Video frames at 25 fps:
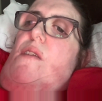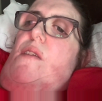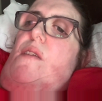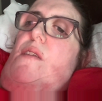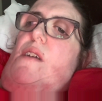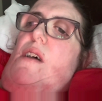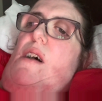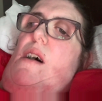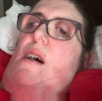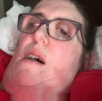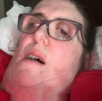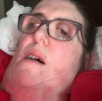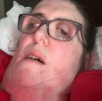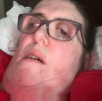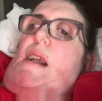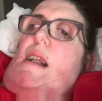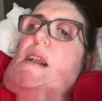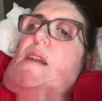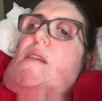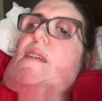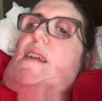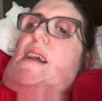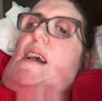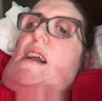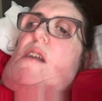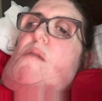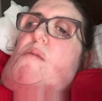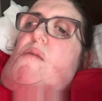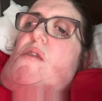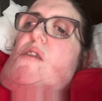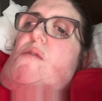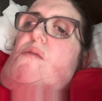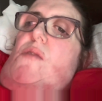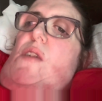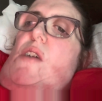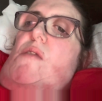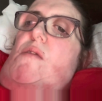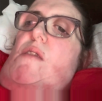So, she's gonna
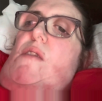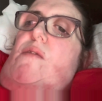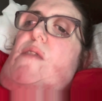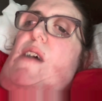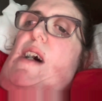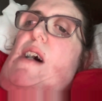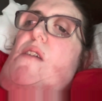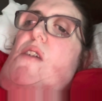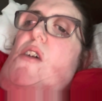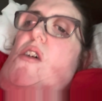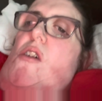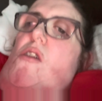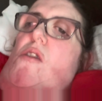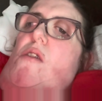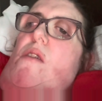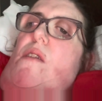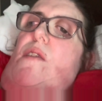move on without her.